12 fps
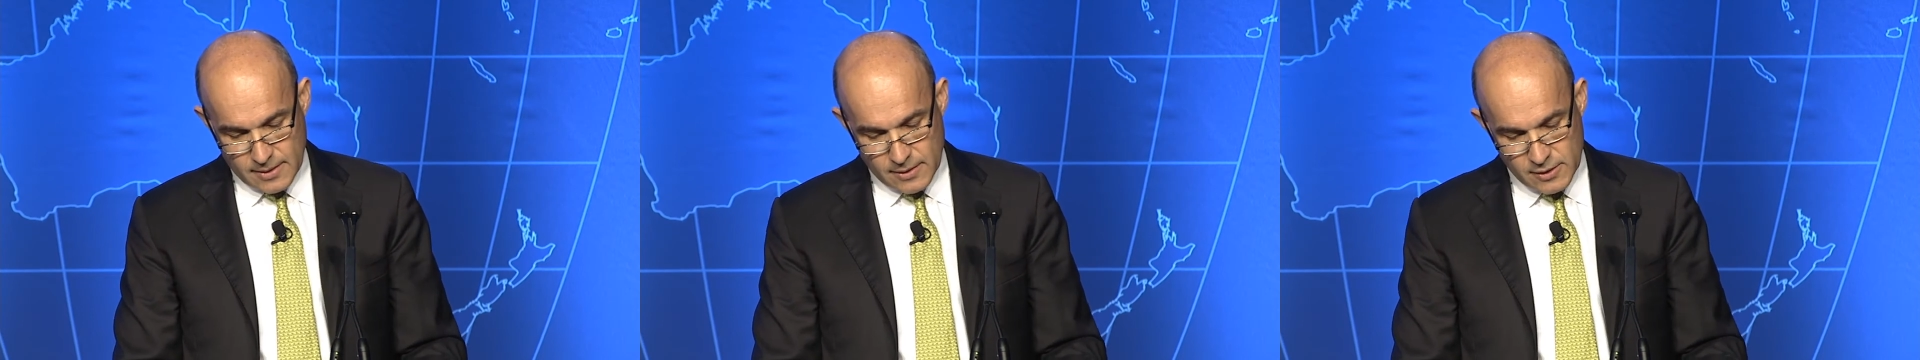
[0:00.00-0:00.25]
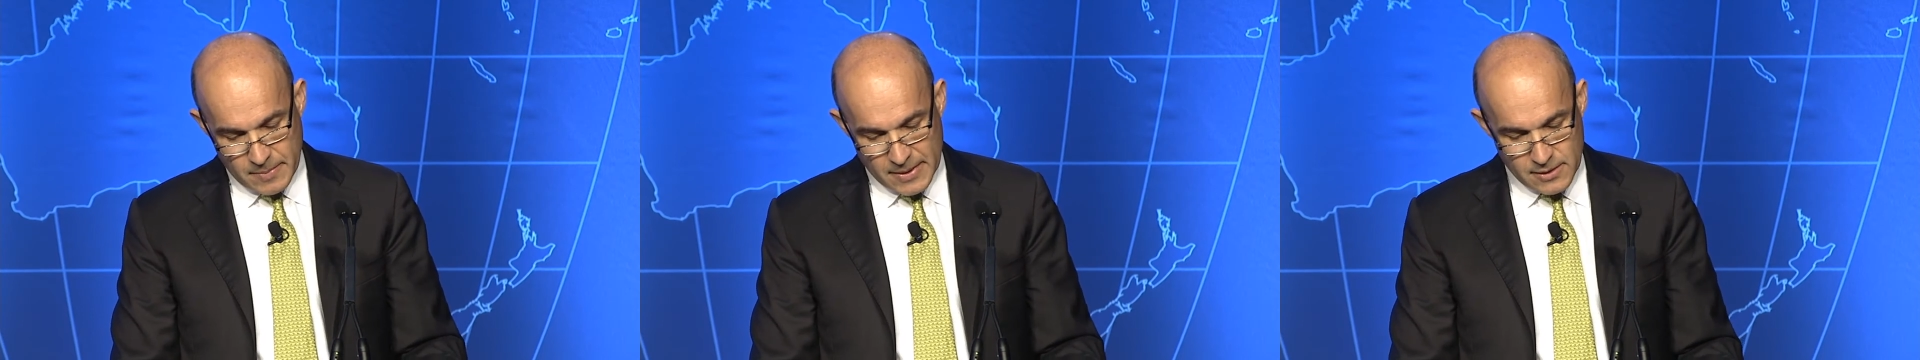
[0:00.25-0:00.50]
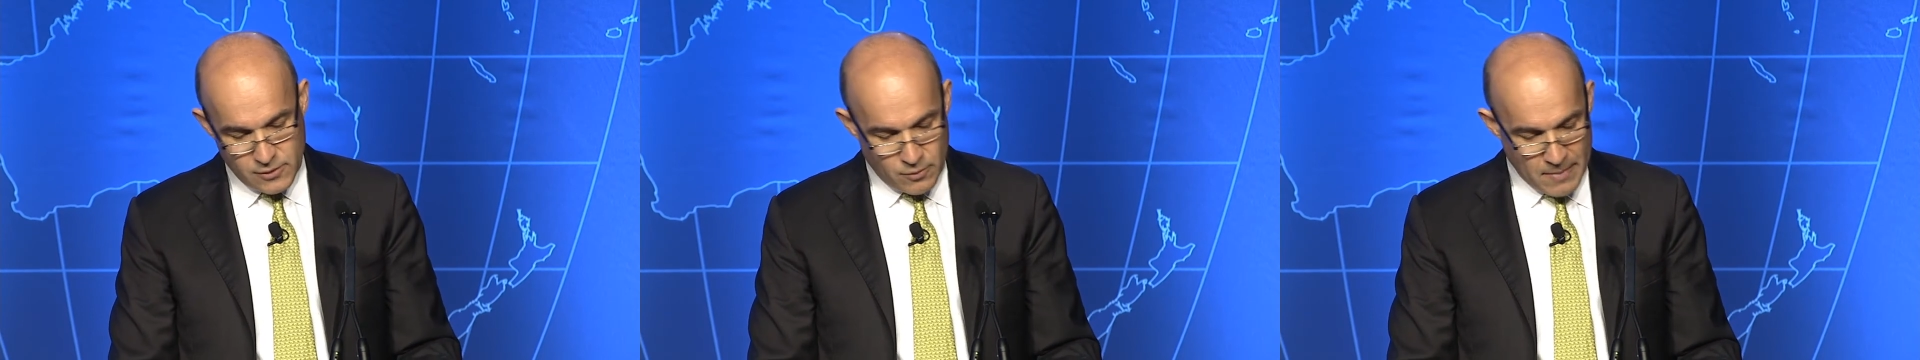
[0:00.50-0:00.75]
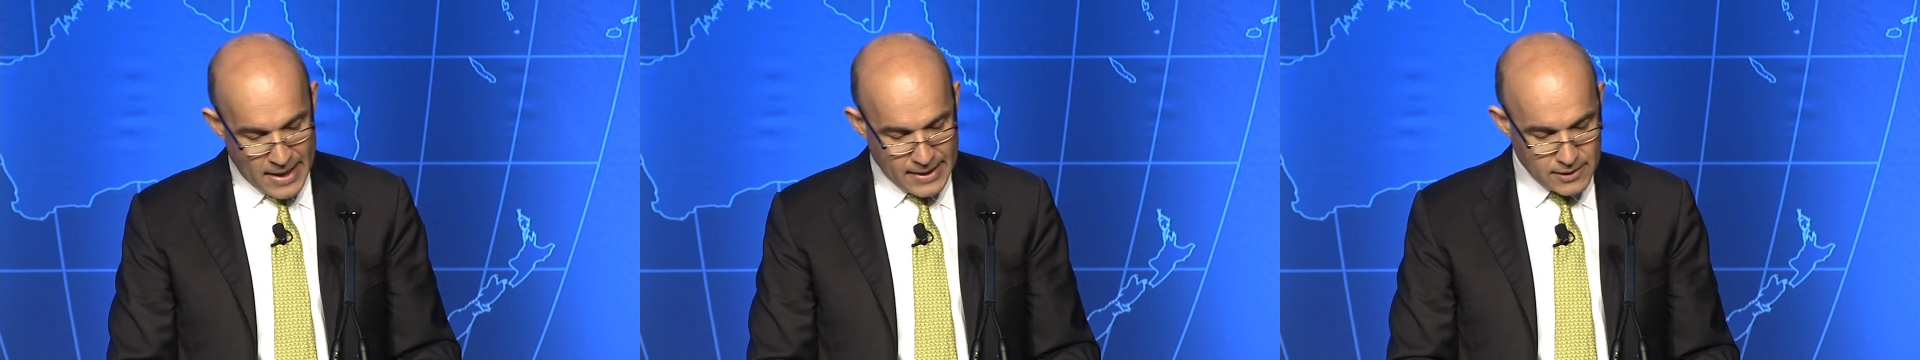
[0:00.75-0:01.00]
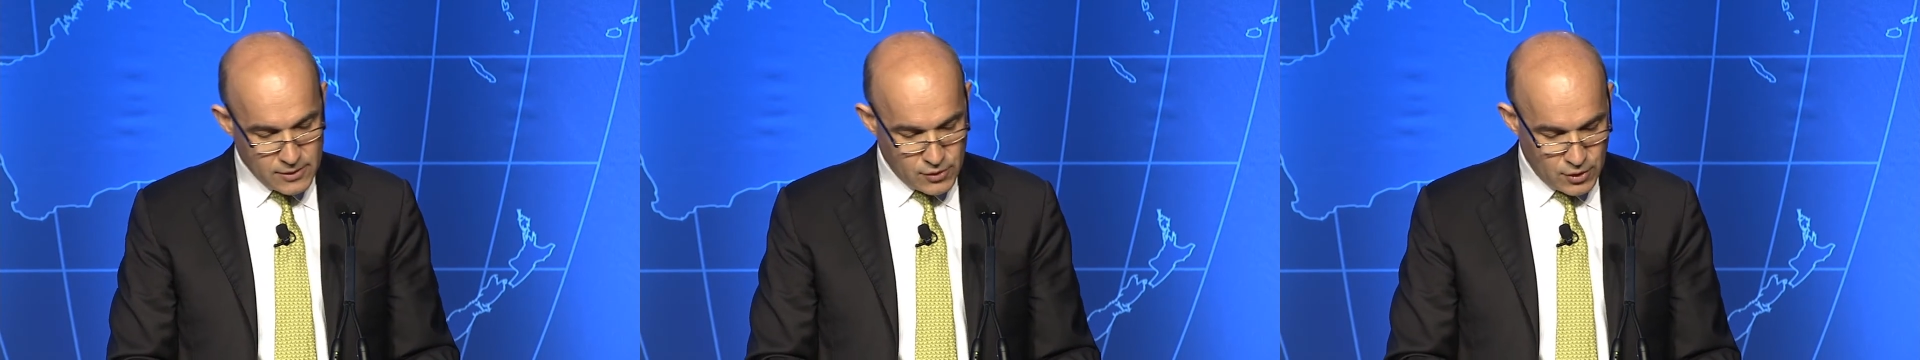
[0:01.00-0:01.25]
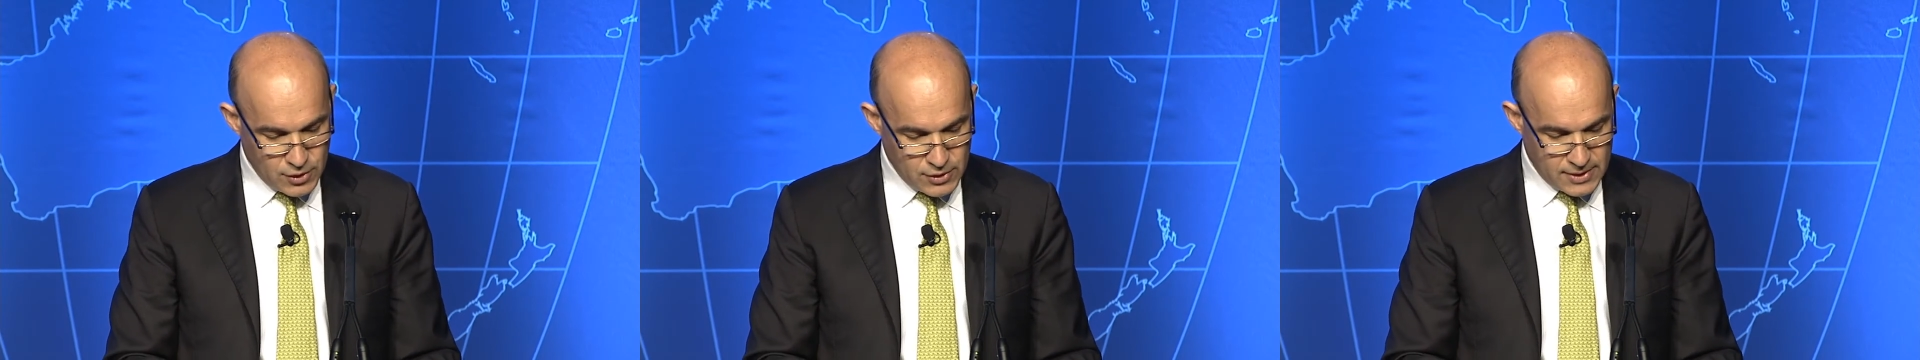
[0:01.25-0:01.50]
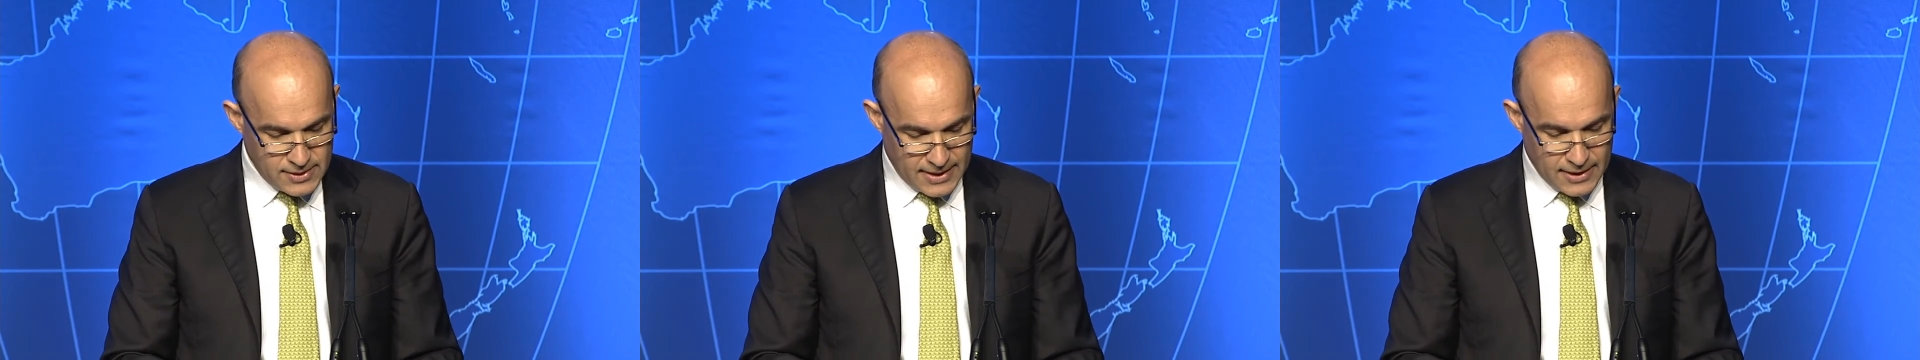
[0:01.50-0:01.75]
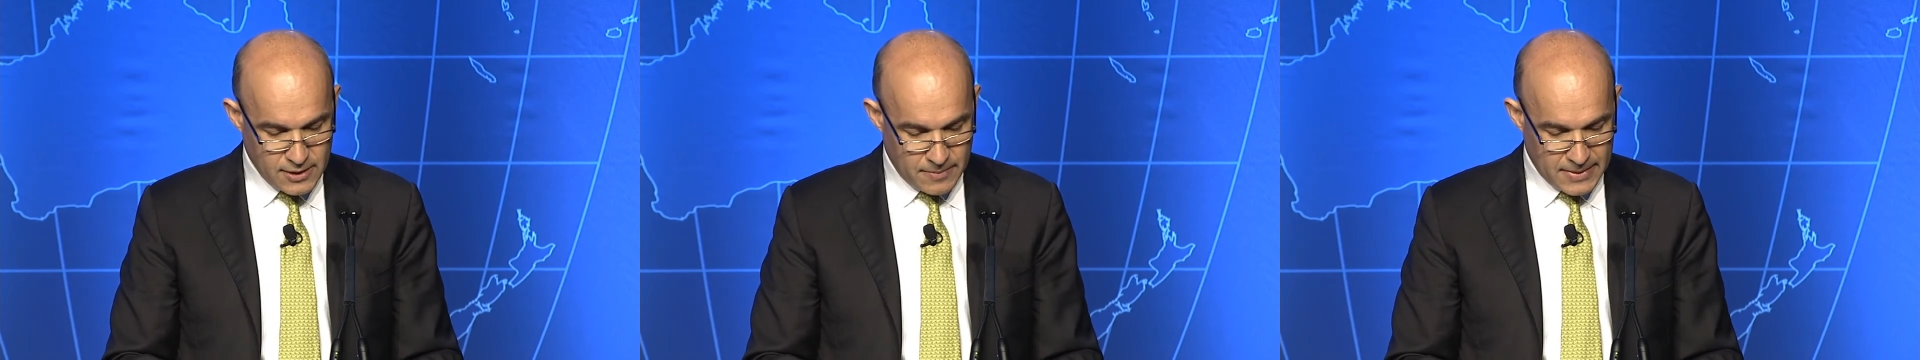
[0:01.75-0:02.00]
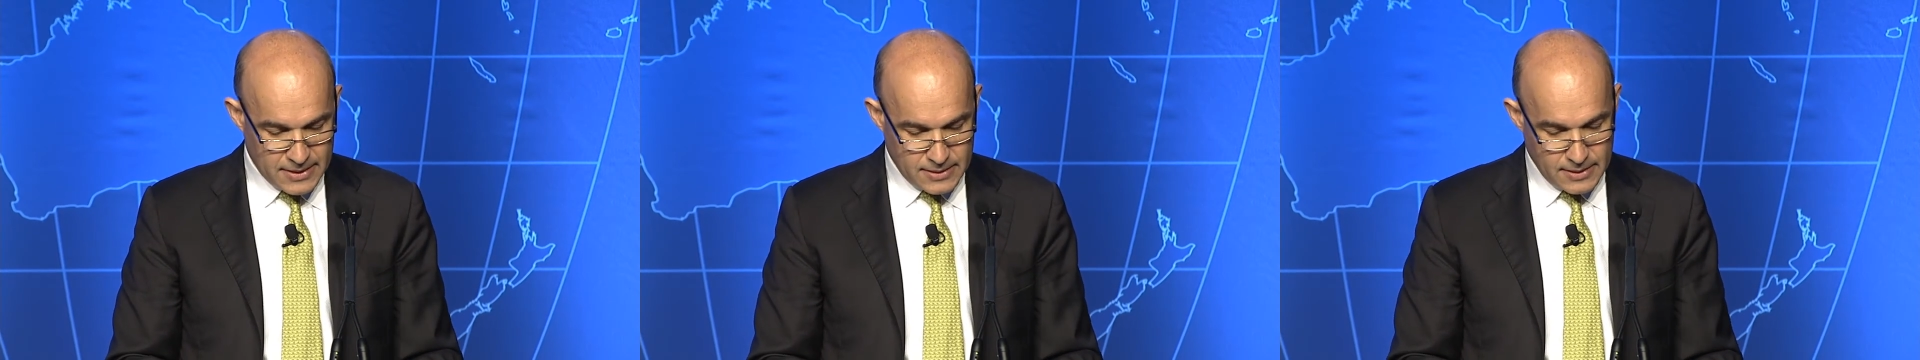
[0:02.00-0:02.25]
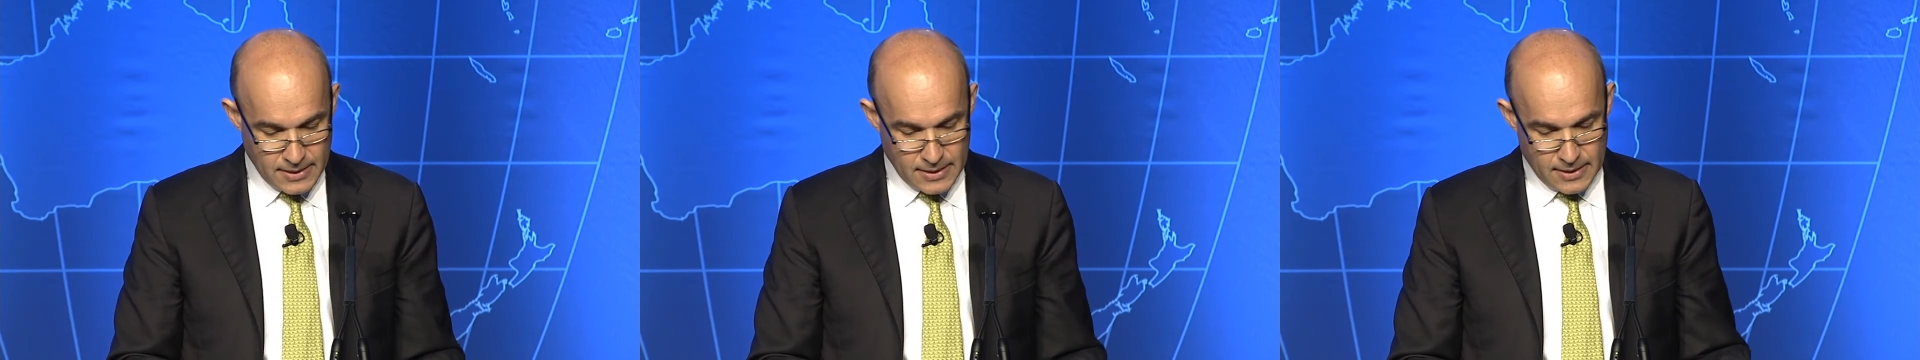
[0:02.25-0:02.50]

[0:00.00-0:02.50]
there's been a dramatic surge in sentiment